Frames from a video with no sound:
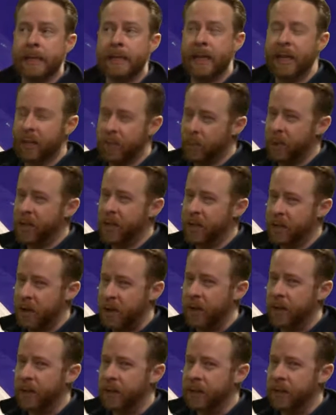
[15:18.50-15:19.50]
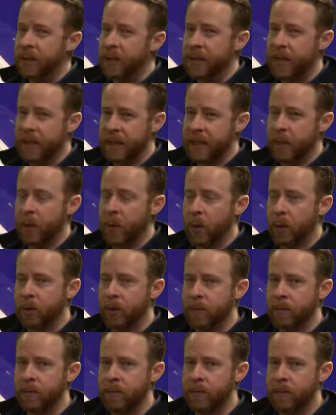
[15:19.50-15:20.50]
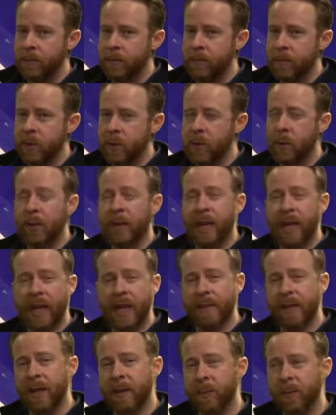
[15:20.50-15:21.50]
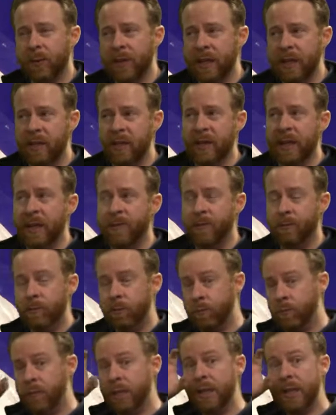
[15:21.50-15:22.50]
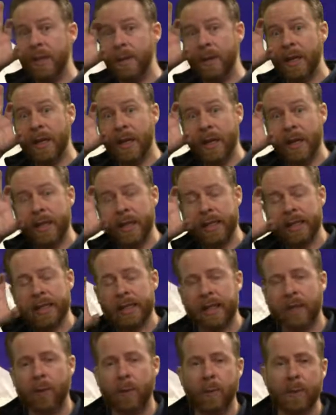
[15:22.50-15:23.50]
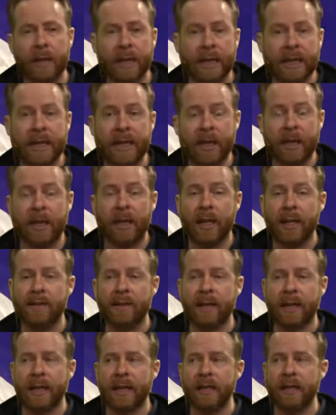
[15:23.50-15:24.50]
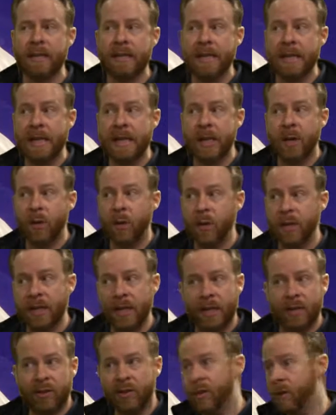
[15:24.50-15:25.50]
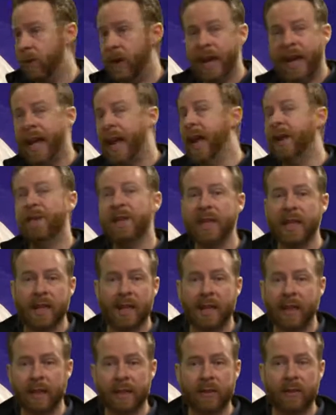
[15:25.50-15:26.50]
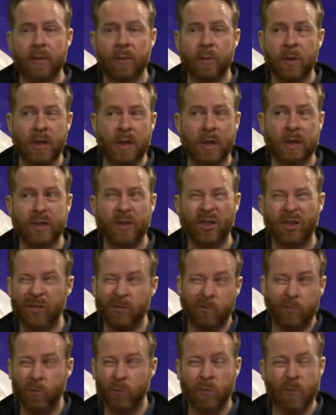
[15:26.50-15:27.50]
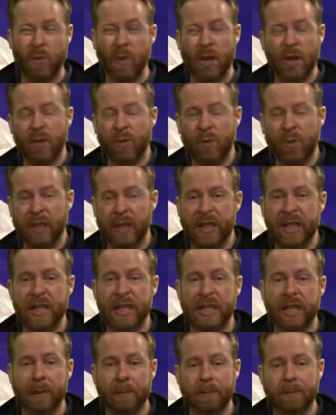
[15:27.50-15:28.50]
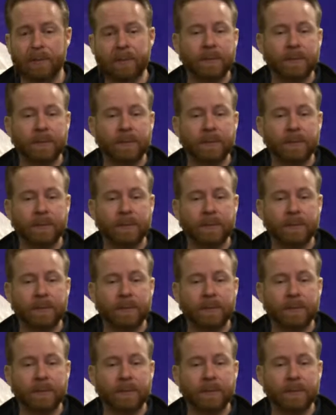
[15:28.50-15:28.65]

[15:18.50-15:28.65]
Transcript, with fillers: Now it's pretty dark in the deep ocean, so a lot of animals either have really big eyes to help let in a lot of light, or they actually don't have any eyes because they don't really need them.